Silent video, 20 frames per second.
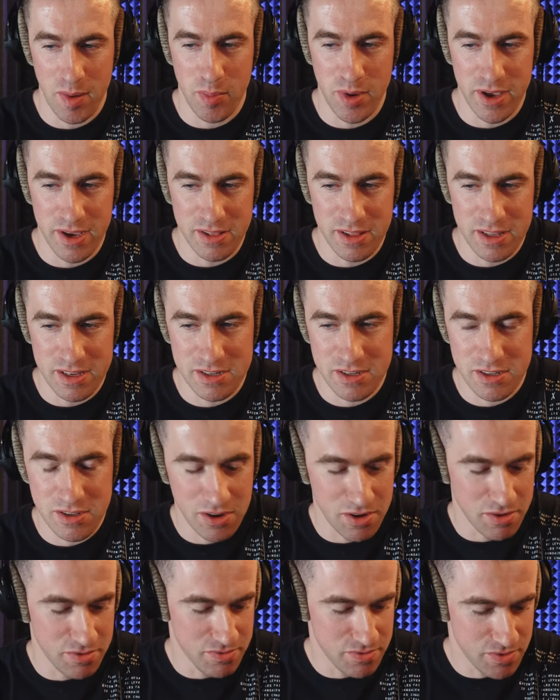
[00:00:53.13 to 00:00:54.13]
a big list
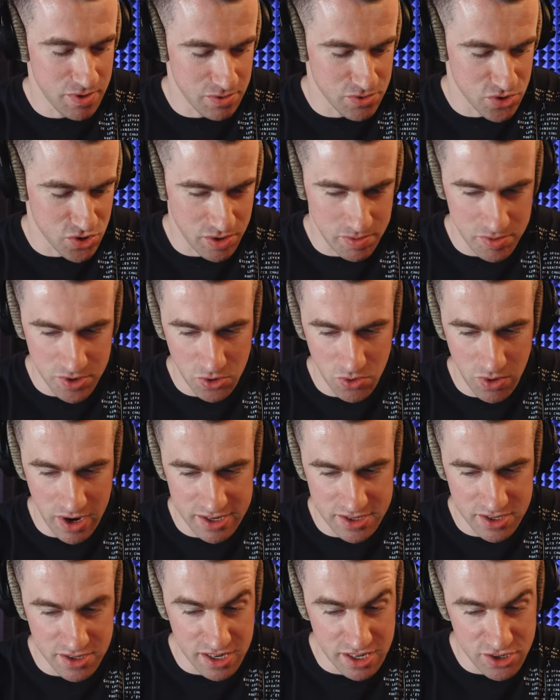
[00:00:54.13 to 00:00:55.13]
of, of scripted questions.